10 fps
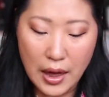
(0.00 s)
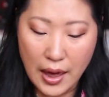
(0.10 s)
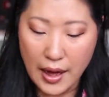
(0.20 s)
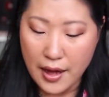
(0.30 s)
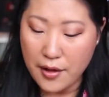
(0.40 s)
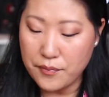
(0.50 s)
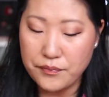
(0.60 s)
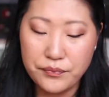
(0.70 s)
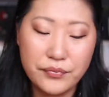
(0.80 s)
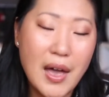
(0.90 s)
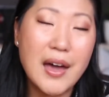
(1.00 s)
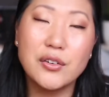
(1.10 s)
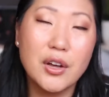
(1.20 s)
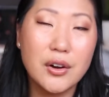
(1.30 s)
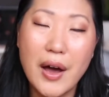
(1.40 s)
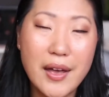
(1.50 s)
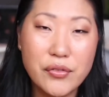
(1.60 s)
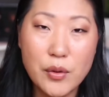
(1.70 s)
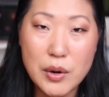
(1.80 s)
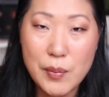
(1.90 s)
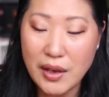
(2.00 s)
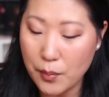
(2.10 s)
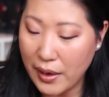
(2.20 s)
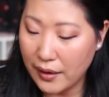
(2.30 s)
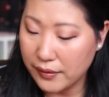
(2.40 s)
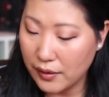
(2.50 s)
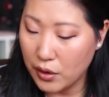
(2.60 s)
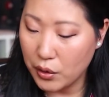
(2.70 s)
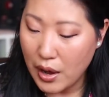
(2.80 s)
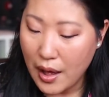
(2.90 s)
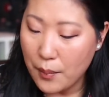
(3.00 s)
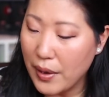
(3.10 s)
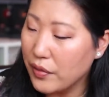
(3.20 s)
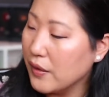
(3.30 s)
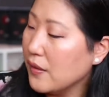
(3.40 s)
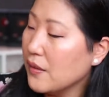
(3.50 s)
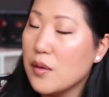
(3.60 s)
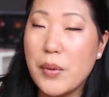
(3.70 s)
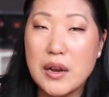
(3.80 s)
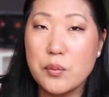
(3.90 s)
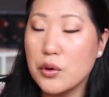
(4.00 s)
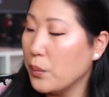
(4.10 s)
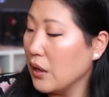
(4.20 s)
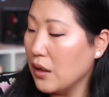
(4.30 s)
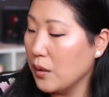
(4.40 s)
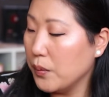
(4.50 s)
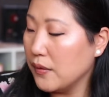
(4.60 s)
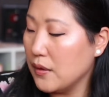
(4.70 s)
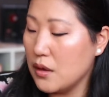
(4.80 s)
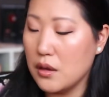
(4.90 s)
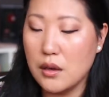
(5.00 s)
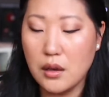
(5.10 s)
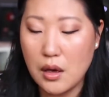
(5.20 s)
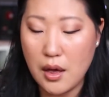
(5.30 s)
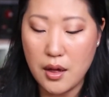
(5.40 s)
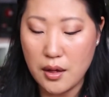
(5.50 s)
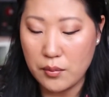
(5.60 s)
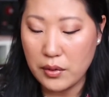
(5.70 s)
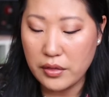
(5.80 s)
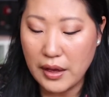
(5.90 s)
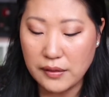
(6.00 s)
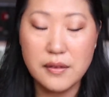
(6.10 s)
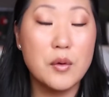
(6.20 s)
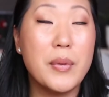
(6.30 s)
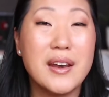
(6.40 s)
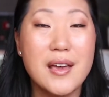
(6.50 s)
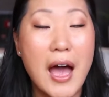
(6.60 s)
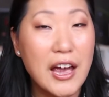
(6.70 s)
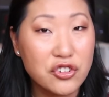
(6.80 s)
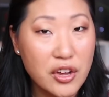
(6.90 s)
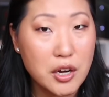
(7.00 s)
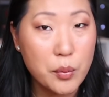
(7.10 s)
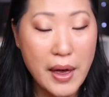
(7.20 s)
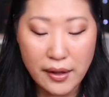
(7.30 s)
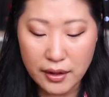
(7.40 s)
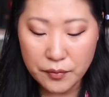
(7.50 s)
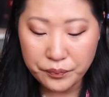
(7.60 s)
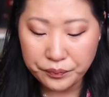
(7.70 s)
I don't know, I have so many makeup bags though, but this is the Betty Boop and Ipsy That's So Betty eyeshadow palette.